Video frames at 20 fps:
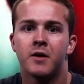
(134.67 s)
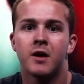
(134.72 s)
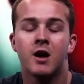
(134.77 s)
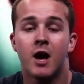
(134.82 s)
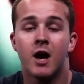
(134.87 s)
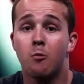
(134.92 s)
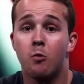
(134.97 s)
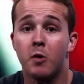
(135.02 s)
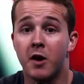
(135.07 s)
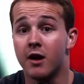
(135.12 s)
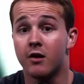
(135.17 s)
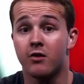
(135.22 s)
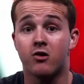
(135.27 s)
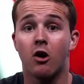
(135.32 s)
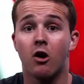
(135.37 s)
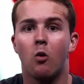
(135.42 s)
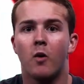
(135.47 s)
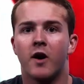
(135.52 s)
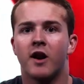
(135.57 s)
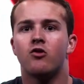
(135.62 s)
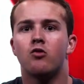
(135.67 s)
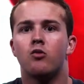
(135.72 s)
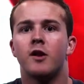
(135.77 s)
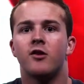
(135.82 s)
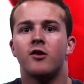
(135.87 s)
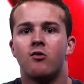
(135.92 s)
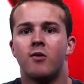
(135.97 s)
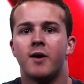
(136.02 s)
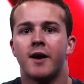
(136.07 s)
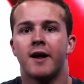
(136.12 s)
And we can still win in
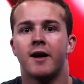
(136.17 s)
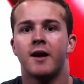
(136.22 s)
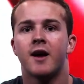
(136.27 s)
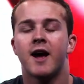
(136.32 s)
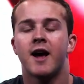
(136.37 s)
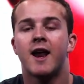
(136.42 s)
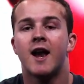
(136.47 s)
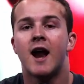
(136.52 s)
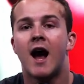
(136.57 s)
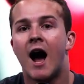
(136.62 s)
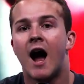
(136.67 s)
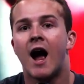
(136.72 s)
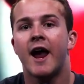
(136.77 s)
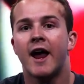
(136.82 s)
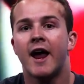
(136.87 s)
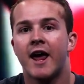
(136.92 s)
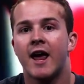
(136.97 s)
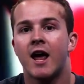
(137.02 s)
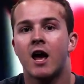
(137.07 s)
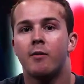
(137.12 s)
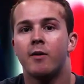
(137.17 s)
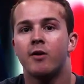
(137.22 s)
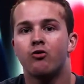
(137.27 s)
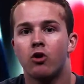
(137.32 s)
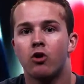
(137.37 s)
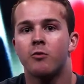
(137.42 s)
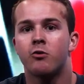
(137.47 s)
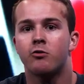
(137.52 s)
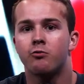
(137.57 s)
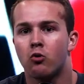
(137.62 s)
2020, and I am a
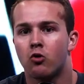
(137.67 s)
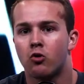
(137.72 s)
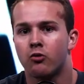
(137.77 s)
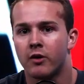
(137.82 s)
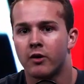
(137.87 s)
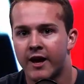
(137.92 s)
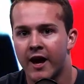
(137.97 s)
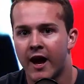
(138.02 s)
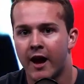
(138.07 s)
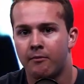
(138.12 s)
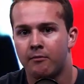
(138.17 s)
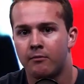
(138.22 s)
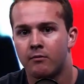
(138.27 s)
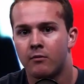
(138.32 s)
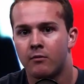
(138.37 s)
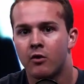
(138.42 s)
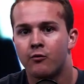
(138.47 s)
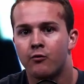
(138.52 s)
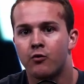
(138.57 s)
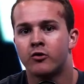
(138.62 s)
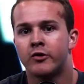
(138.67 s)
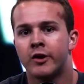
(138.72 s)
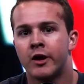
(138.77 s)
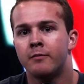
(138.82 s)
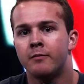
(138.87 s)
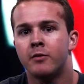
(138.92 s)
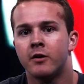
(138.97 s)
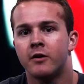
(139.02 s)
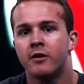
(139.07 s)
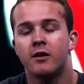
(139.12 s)
Trump supporter again. For a time
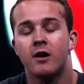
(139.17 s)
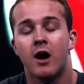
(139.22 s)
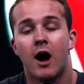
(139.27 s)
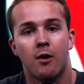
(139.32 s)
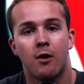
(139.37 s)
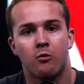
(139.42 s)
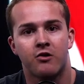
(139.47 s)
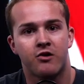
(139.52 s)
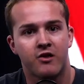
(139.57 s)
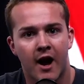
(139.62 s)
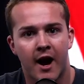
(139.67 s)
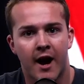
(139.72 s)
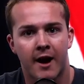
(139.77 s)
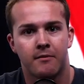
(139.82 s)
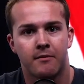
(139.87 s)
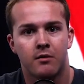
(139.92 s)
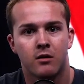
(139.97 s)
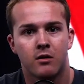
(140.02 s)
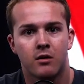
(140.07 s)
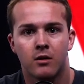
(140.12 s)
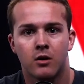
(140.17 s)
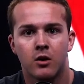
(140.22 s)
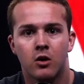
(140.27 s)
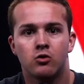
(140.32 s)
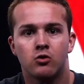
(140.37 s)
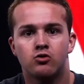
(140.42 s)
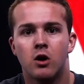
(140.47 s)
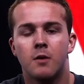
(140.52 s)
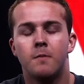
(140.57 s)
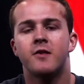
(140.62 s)
period, I was not.
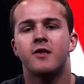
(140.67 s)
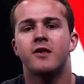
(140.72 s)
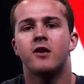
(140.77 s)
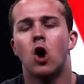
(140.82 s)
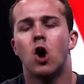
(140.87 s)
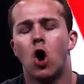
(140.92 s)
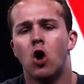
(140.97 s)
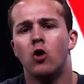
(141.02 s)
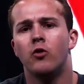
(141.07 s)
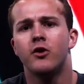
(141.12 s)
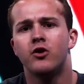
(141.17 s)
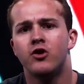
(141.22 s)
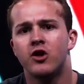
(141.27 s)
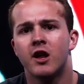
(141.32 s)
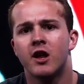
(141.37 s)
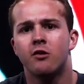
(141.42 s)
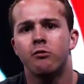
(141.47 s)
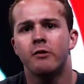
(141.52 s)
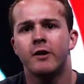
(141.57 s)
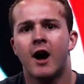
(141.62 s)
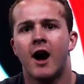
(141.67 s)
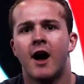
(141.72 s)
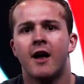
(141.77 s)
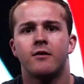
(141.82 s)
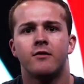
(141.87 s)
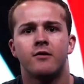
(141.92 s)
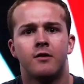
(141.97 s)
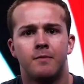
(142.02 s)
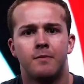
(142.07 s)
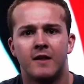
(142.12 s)
Trump is the only chance we
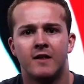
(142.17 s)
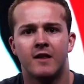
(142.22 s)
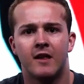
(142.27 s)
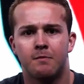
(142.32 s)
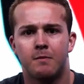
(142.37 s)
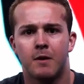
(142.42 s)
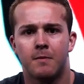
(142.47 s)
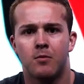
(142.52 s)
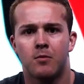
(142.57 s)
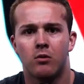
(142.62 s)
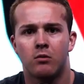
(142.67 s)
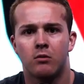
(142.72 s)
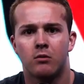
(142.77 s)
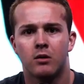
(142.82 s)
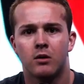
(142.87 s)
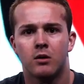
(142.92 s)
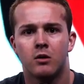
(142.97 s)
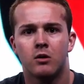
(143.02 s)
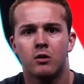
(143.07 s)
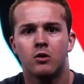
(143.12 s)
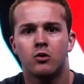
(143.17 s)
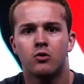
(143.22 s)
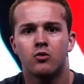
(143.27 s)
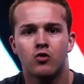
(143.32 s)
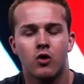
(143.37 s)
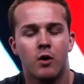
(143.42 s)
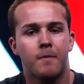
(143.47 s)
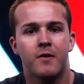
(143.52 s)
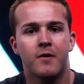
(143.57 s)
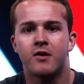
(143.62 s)
got to beat these people.
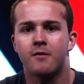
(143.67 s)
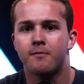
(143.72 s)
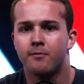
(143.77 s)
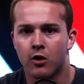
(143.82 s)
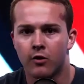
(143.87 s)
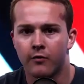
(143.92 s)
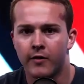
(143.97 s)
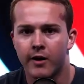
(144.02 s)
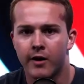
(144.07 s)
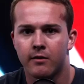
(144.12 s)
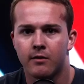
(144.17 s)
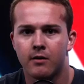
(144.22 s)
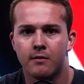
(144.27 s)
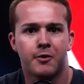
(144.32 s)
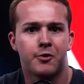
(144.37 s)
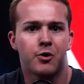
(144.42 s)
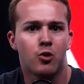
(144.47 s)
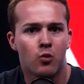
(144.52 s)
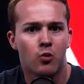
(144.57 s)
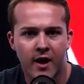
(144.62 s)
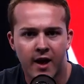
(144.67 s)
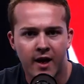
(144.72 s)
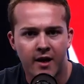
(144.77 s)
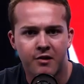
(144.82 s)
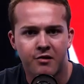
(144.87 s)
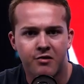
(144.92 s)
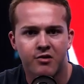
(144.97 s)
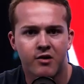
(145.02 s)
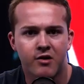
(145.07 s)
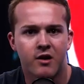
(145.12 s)
Trump isn't perfect, but who
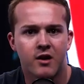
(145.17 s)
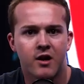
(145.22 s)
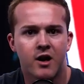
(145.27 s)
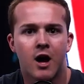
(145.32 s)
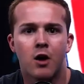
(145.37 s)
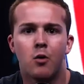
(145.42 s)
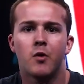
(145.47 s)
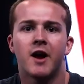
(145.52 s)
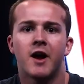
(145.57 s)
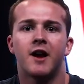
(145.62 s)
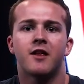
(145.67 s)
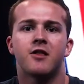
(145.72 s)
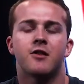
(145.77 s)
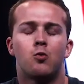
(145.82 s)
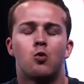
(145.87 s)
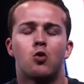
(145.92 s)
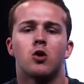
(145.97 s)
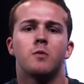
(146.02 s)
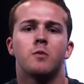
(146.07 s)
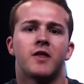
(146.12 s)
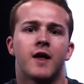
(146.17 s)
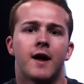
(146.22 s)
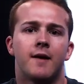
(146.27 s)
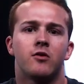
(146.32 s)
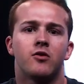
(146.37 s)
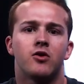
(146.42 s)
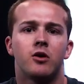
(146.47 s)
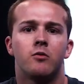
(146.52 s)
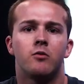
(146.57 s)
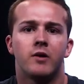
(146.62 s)
is? And we got to support him with
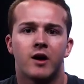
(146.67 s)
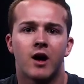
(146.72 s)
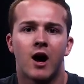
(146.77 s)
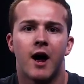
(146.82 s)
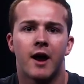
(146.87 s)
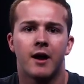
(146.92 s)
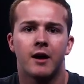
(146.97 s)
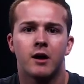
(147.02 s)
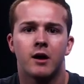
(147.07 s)
everything we got.